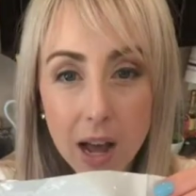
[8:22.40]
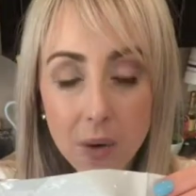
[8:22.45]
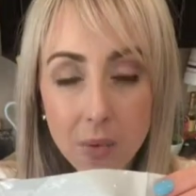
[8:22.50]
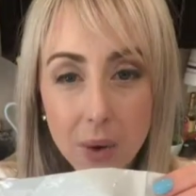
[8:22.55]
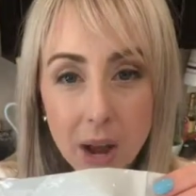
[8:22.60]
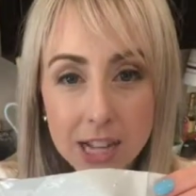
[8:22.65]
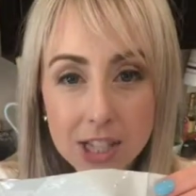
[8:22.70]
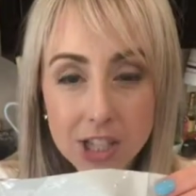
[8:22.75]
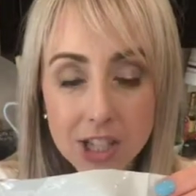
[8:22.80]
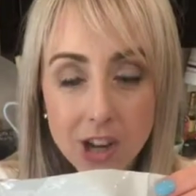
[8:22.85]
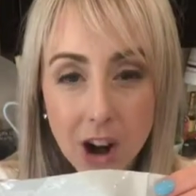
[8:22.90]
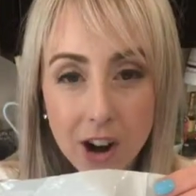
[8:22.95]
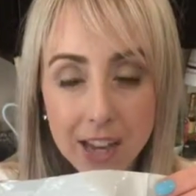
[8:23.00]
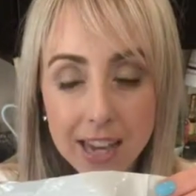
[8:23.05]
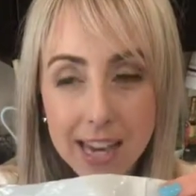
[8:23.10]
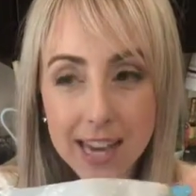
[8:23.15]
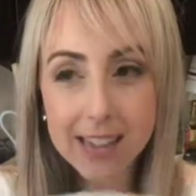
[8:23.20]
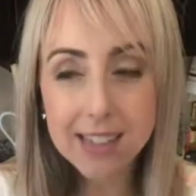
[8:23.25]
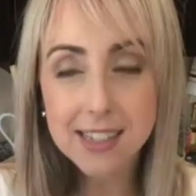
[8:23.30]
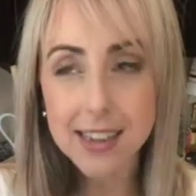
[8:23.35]
Red Star
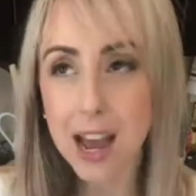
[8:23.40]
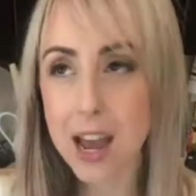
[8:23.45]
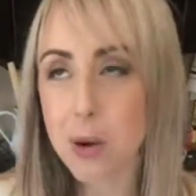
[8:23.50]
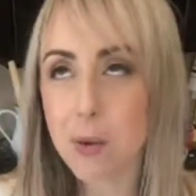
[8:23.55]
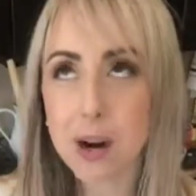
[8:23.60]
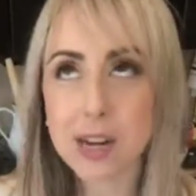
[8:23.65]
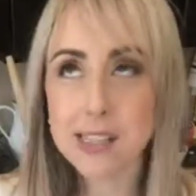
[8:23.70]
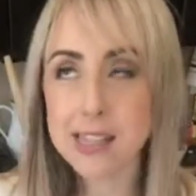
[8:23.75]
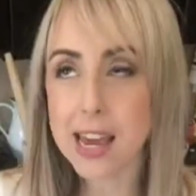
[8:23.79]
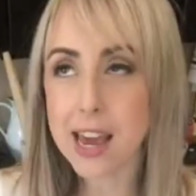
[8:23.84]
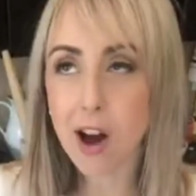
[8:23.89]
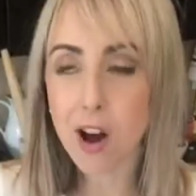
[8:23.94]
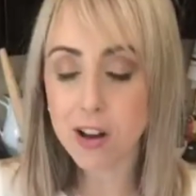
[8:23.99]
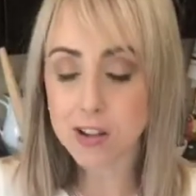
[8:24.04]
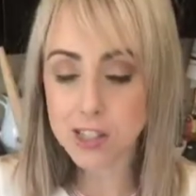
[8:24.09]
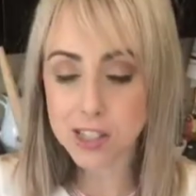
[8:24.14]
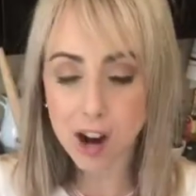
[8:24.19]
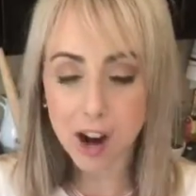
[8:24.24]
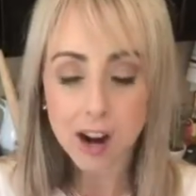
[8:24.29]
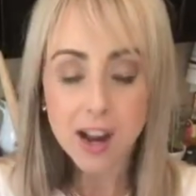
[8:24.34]
yeast. I want to say All
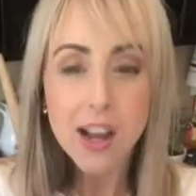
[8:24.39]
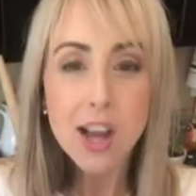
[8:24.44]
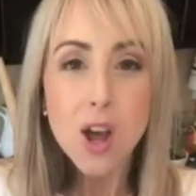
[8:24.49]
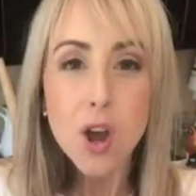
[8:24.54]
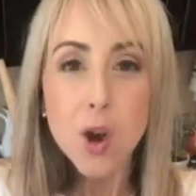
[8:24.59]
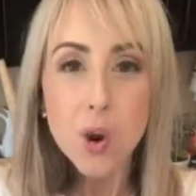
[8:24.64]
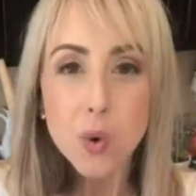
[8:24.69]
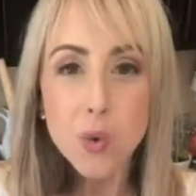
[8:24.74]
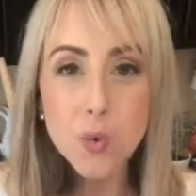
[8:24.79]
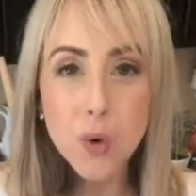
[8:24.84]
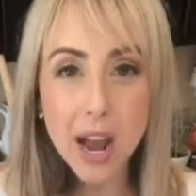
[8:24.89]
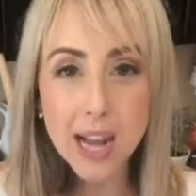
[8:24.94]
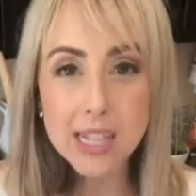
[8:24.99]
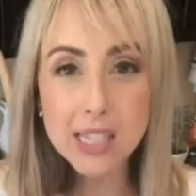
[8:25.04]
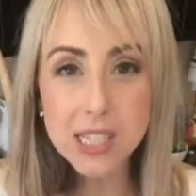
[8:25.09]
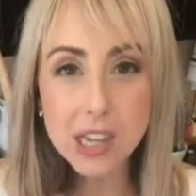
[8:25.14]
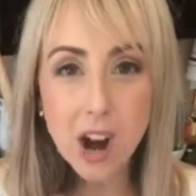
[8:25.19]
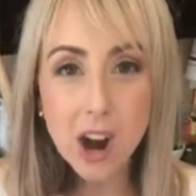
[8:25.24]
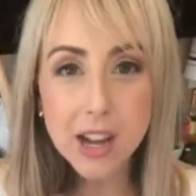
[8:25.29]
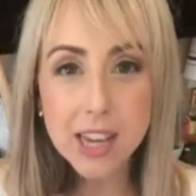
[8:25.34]
Star. Red
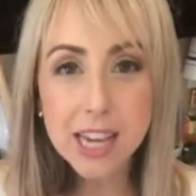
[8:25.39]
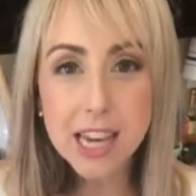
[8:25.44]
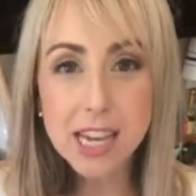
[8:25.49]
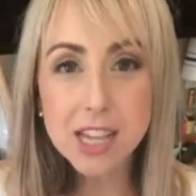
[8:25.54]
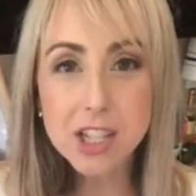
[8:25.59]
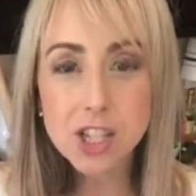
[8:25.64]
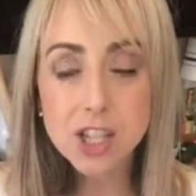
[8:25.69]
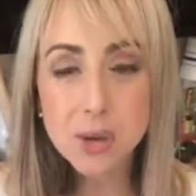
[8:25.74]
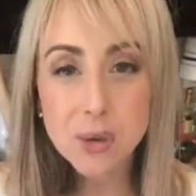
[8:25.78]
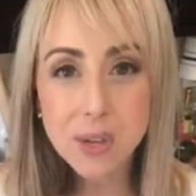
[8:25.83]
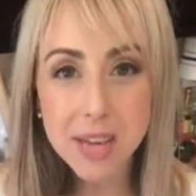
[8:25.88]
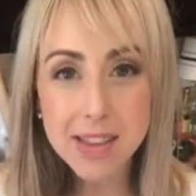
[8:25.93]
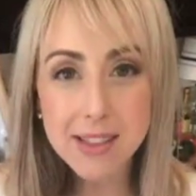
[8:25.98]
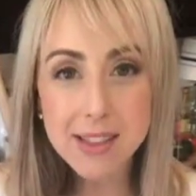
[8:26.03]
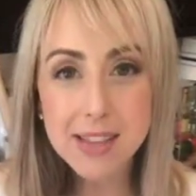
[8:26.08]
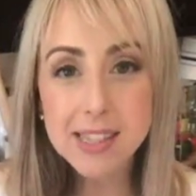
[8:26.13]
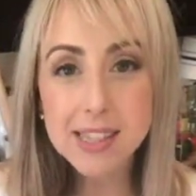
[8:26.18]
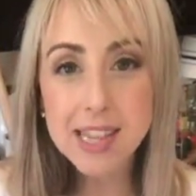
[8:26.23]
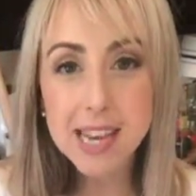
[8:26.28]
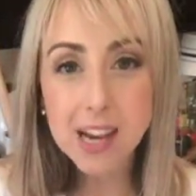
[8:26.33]
Star yeast, you get
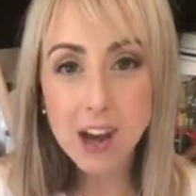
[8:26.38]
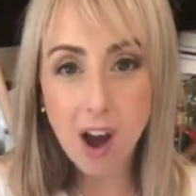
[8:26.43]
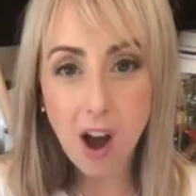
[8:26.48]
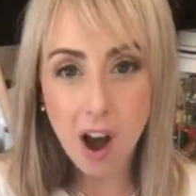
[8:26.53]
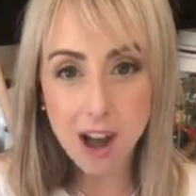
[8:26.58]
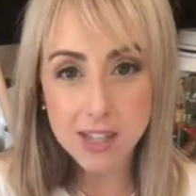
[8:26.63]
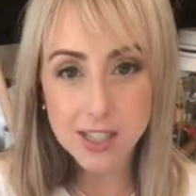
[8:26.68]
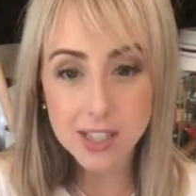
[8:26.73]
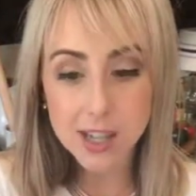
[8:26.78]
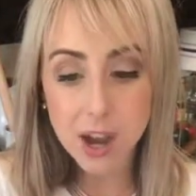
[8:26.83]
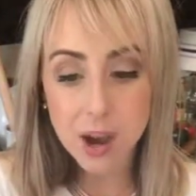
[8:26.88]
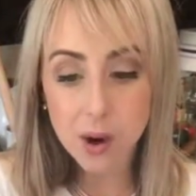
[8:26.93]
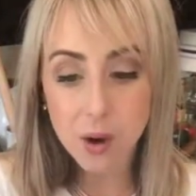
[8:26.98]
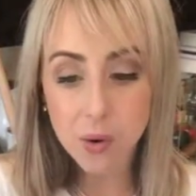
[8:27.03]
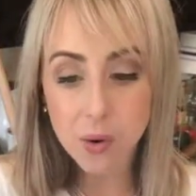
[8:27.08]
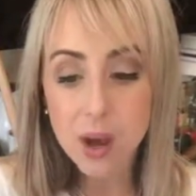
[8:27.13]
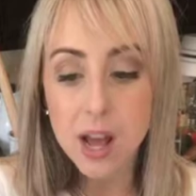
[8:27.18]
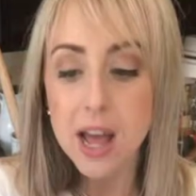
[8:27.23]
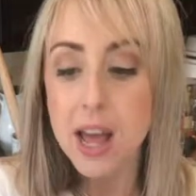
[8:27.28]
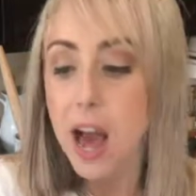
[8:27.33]
this at
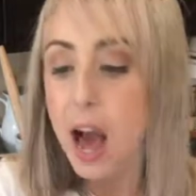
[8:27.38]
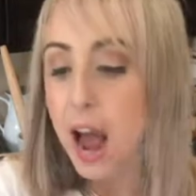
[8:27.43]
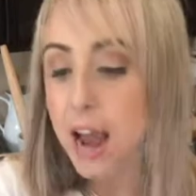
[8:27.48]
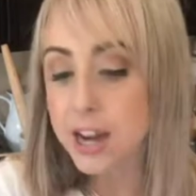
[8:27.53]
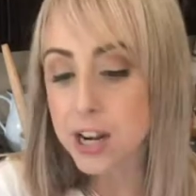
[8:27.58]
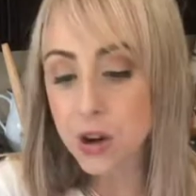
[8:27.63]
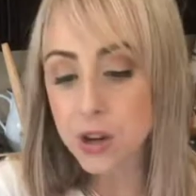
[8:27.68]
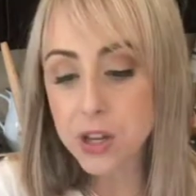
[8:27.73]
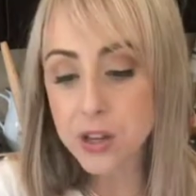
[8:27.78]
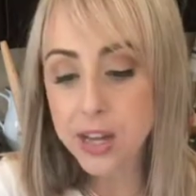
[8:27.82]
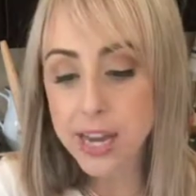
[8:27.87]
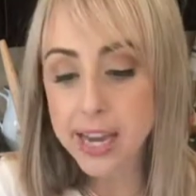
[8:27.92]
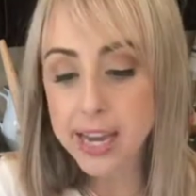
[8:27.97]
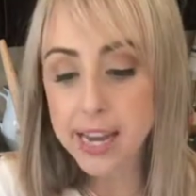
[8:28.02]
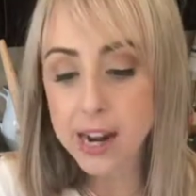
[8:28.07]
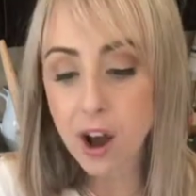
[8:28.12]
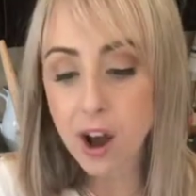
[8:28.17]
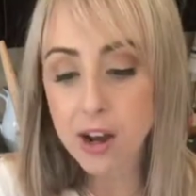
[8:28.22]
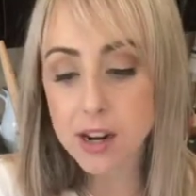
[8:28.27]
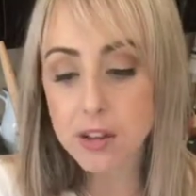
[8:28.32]
Costco. I know you can
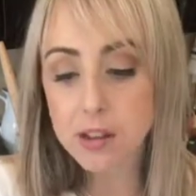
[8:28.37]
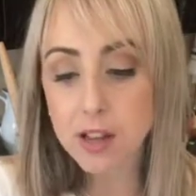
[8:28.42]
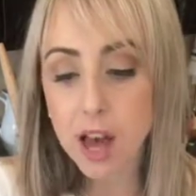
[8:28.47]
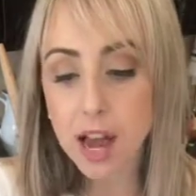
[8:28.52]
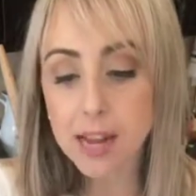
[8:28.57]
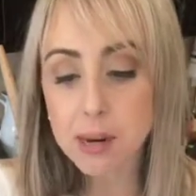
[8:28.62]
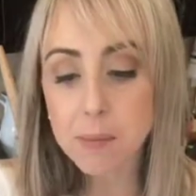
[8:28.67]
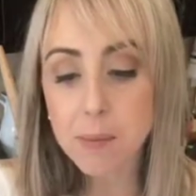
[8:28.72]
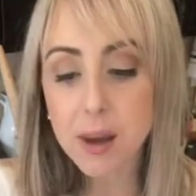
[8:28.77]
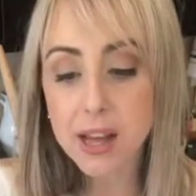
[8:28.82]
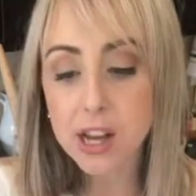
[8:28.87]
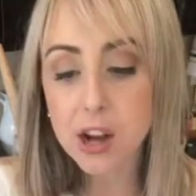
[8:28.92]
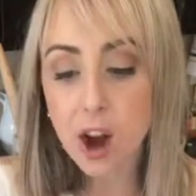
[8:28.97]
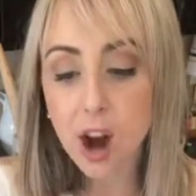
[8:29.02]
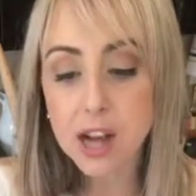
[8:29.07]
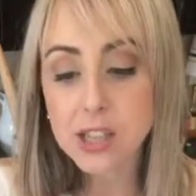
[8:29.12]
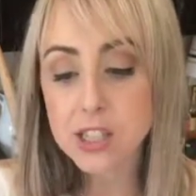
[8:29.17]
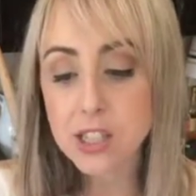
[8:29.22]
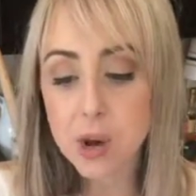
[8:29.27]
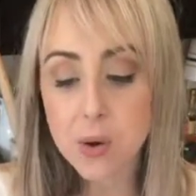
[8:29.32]
get it online, but
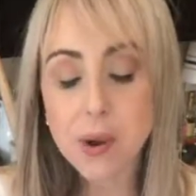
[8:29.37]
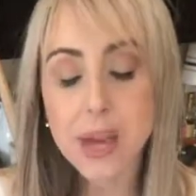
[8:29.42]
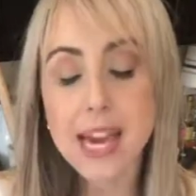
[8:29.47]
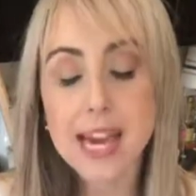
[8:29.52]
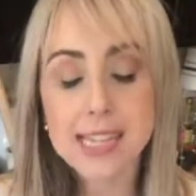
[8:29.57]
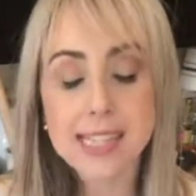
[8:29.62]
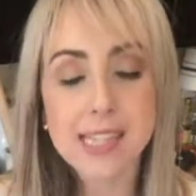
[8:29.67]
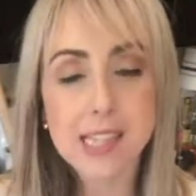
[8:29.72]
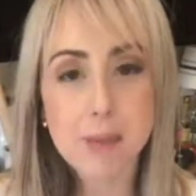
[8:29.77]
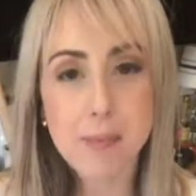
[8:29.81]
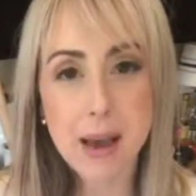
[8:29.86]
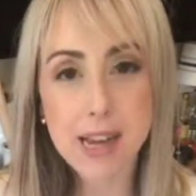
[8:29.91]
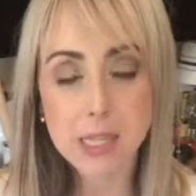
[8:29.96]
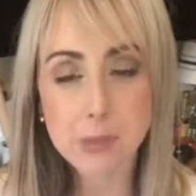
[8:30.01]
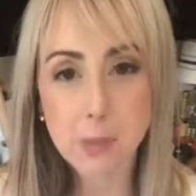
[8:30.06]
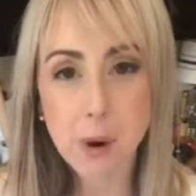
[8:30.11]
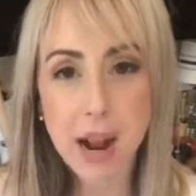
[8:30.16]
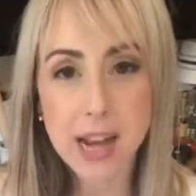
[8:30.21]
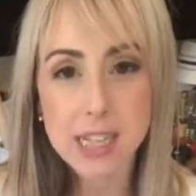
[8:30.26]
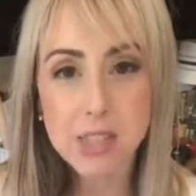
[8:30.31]
Costco is the
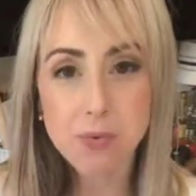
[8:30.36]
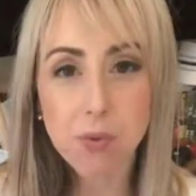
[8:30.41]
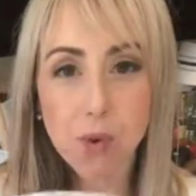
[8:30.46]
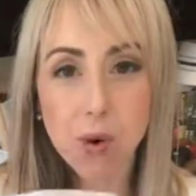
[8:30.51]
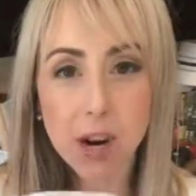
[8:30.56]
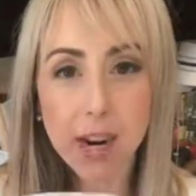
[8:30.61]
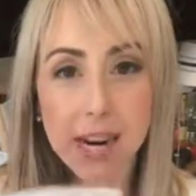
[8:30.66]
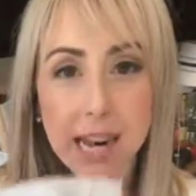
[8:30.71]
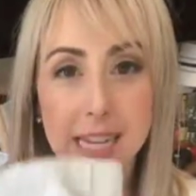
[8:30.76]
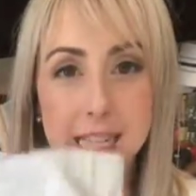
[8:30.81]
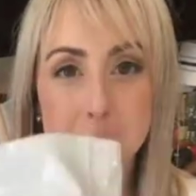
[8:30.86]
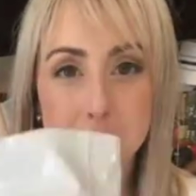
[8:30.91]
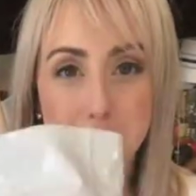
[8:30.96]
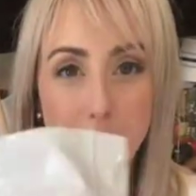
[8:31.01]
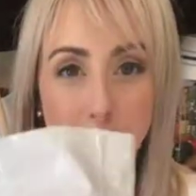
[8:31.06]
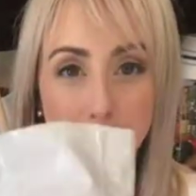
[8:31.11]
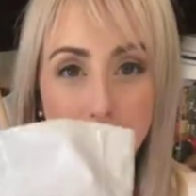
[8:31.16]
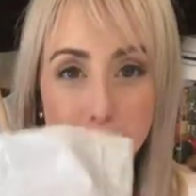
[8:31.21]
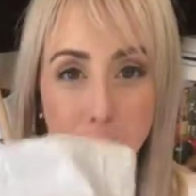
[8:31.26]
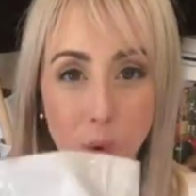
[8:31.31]
best price for it. It's
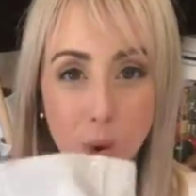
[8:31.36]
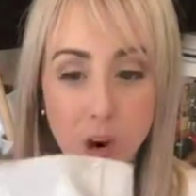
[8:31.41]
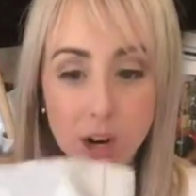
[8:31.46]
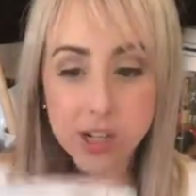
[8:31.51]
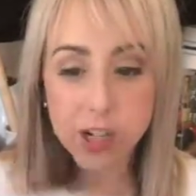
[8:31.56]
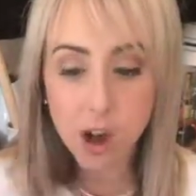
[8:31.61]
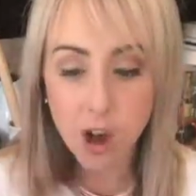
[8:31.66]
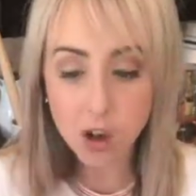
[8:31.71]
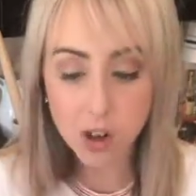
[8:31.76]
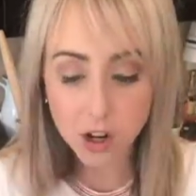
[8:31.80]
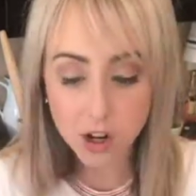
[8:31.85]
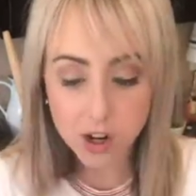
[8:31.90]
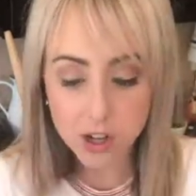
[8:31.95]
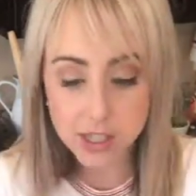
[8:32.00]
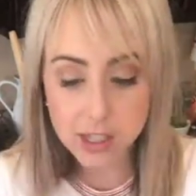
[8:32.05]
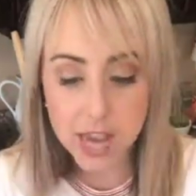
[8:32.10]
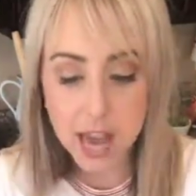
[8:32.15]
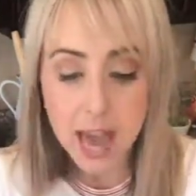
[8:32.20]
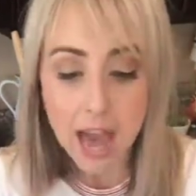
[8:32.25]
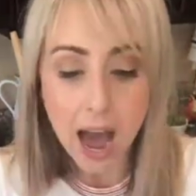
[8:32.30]
about $4.